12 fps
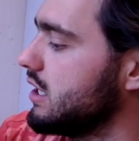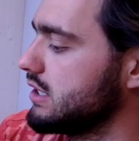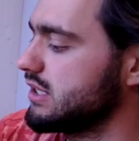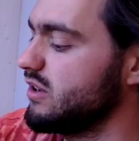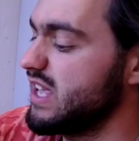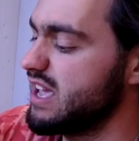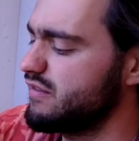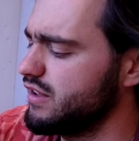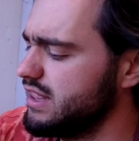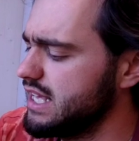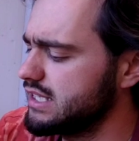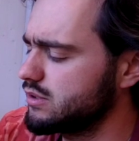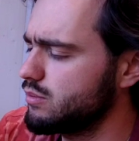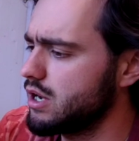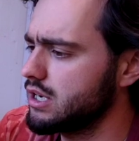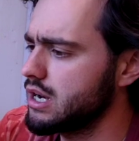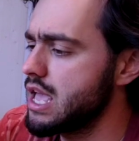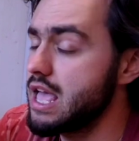So yeah, for this
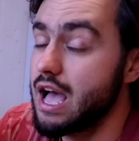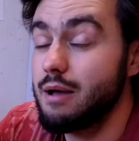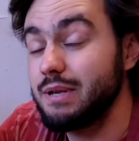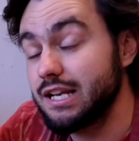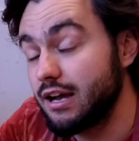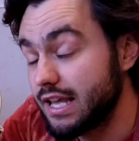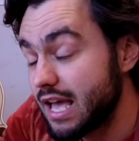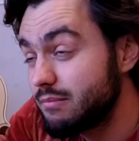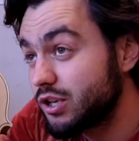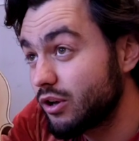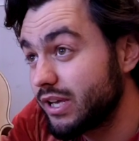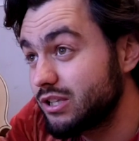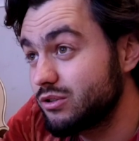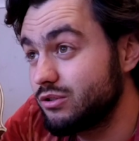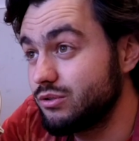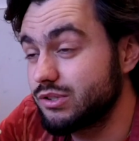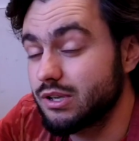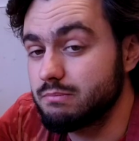one, I mean, I am going to
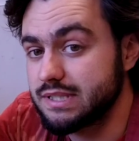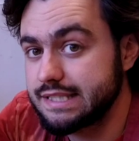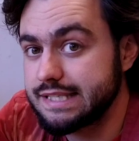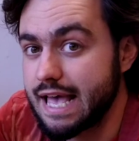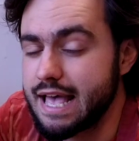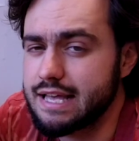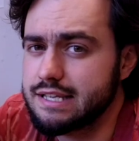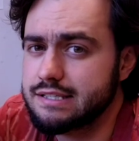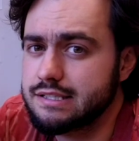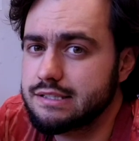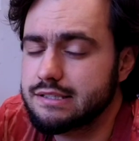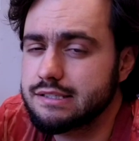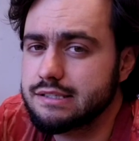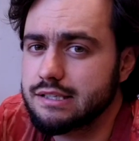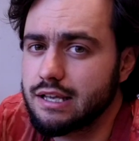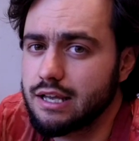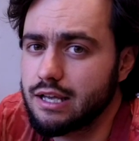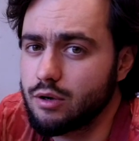do some
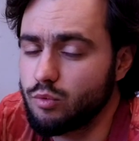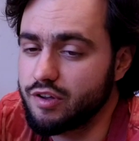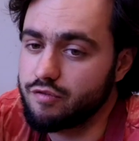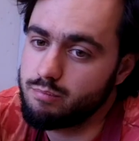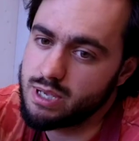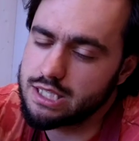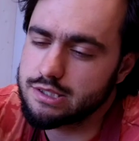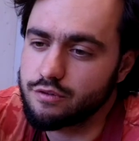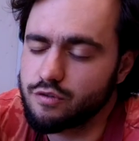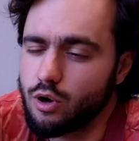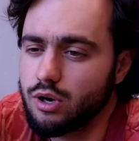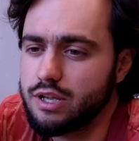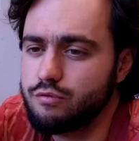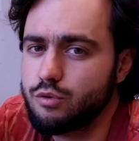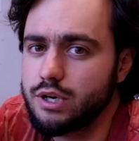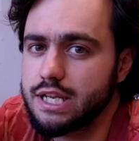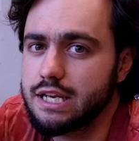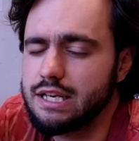tests with bits of olive
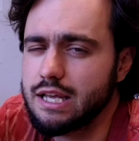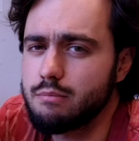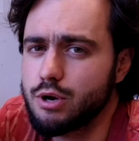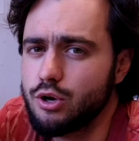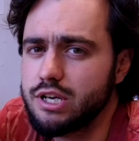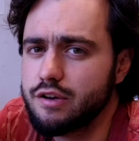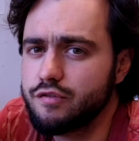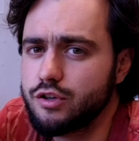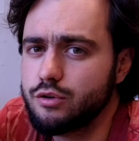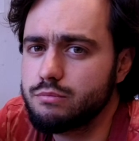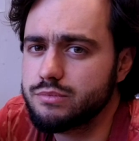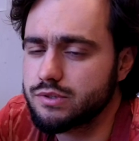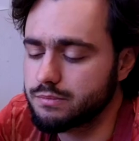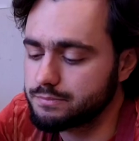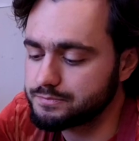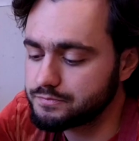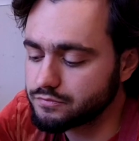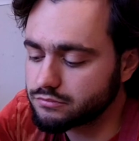wood in the ammonia fumes
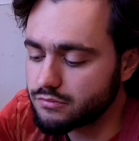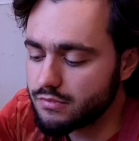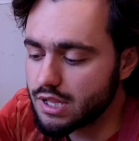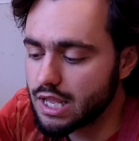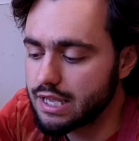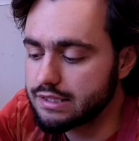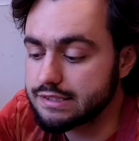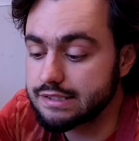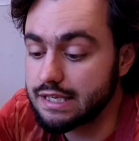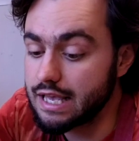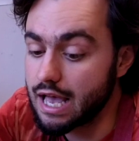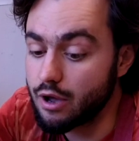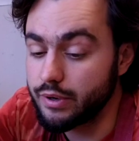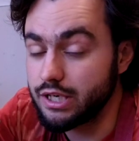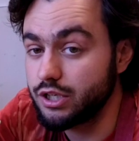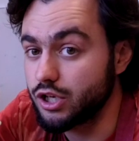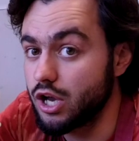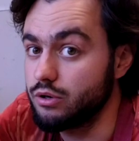and see how
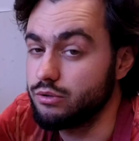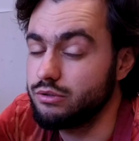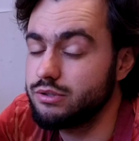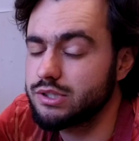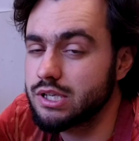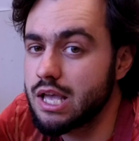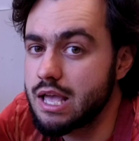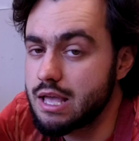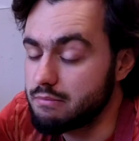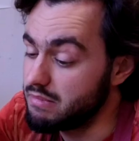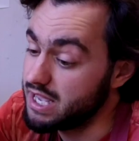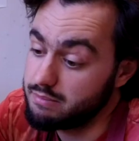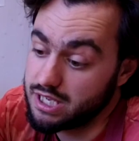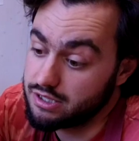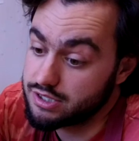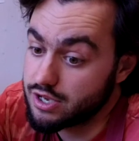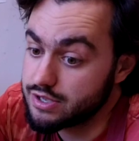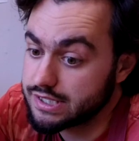it goes. Maybe
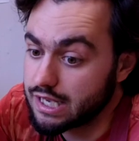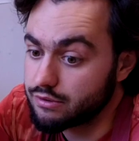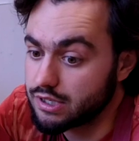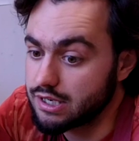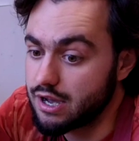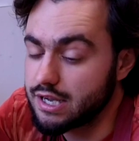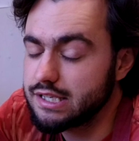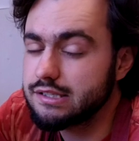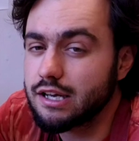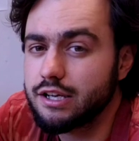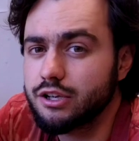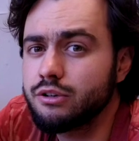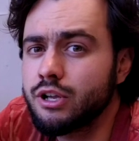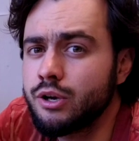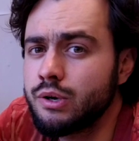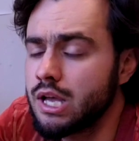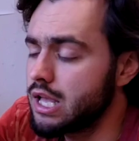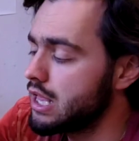it turns out nice, I don't know.